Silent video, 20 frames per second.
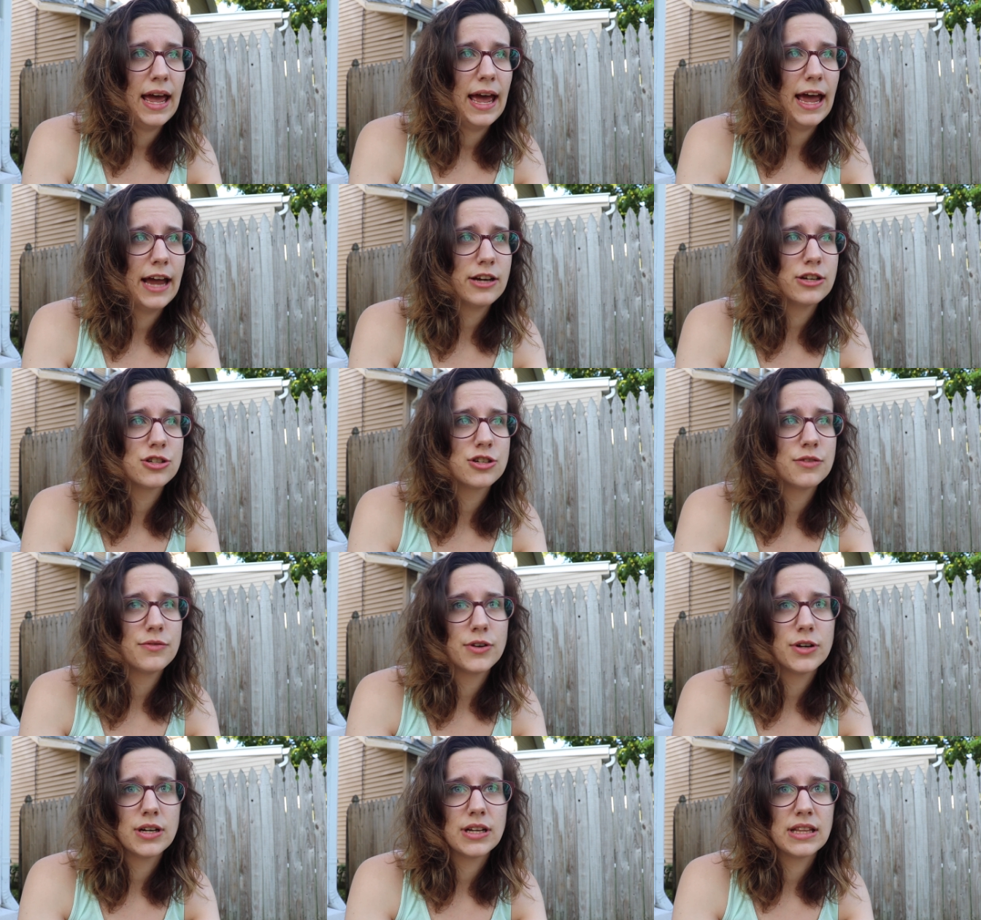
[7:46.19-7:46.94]

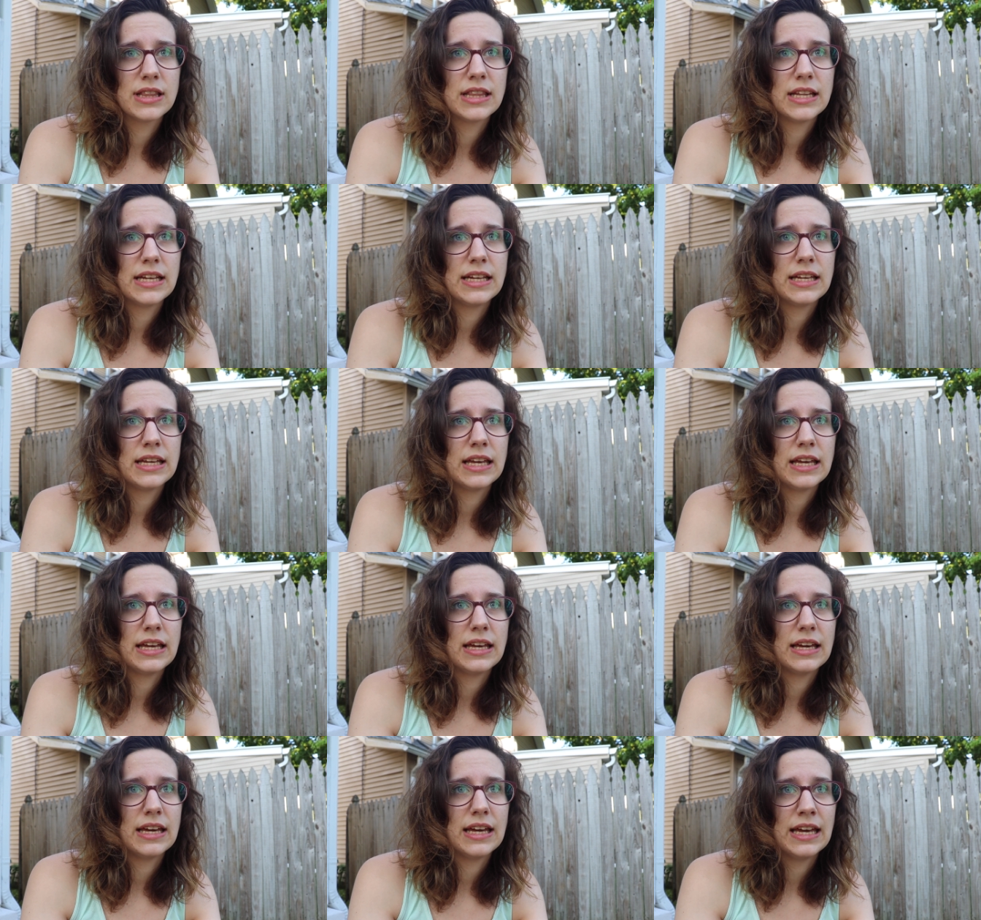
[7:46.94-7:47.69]
Extroverted
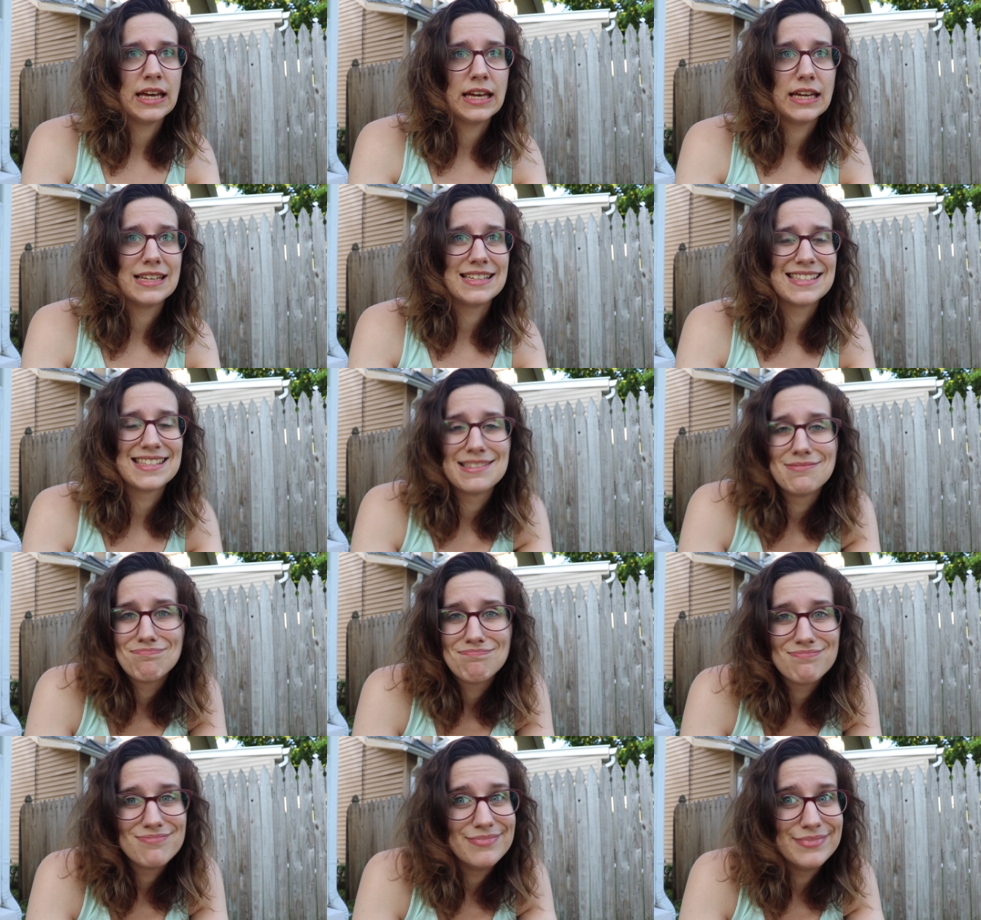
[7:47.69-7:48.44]
thinking
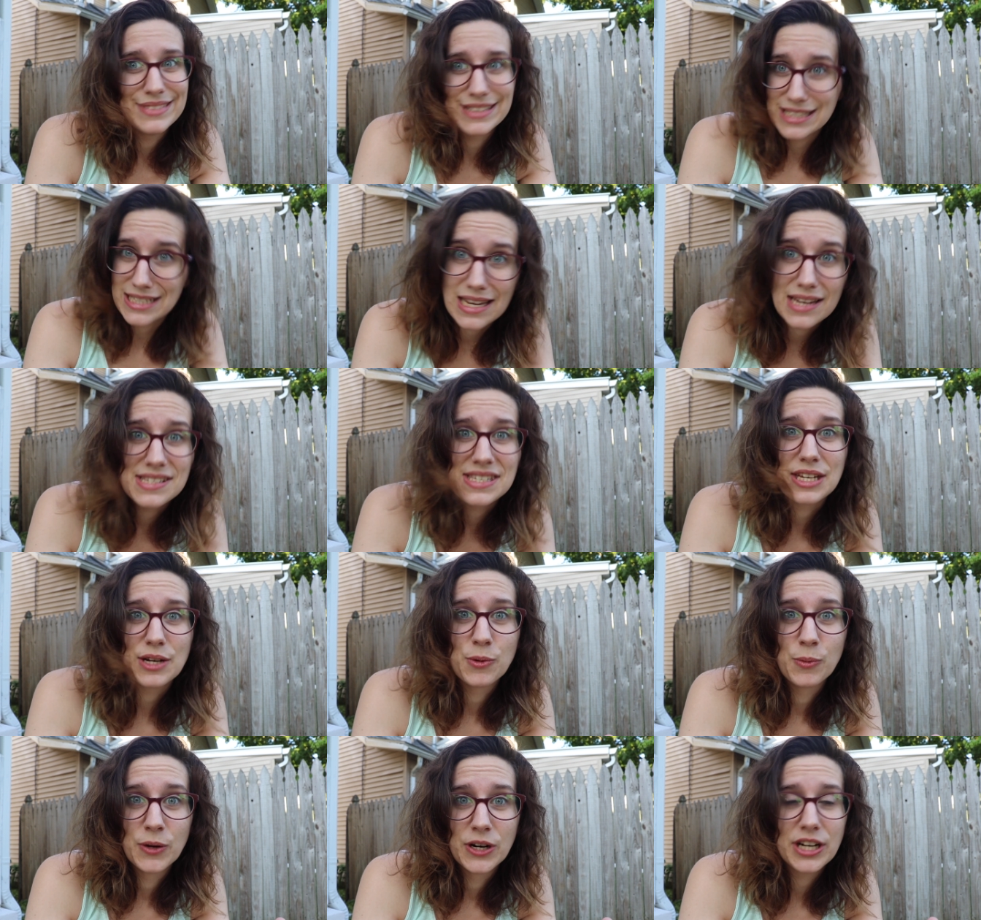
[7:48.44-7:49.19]
is, does
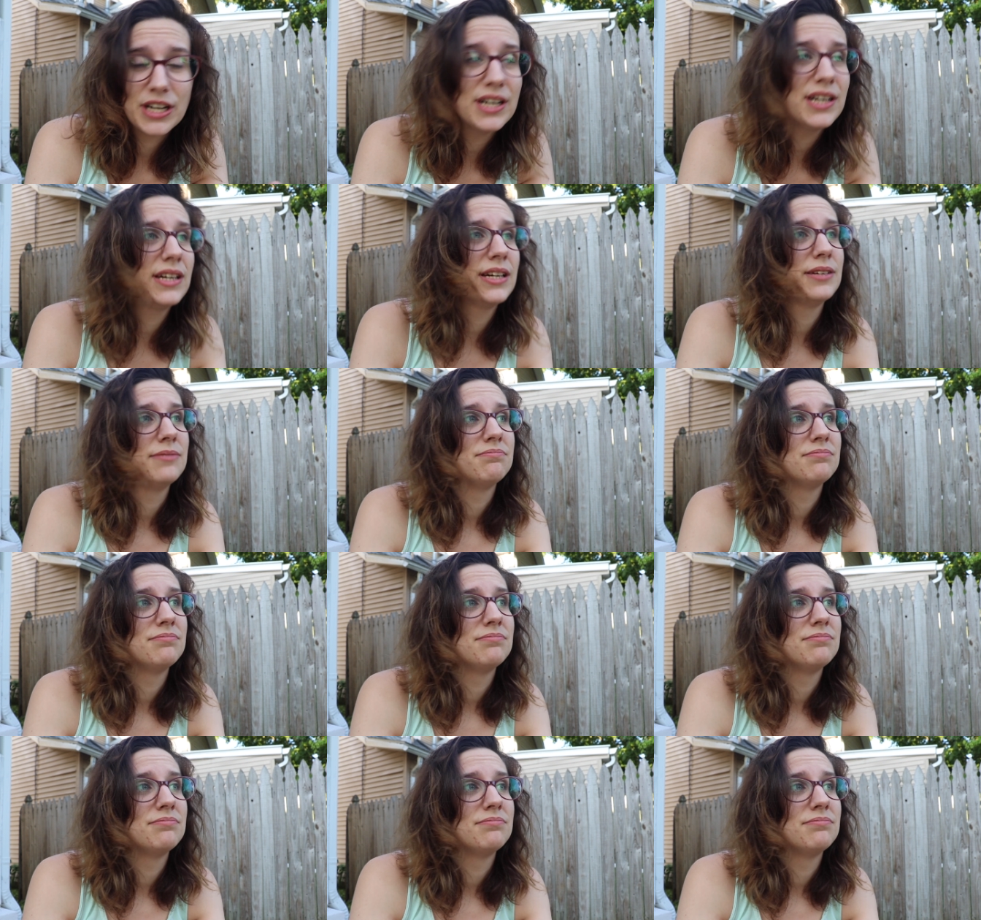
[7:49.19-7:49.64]
it work?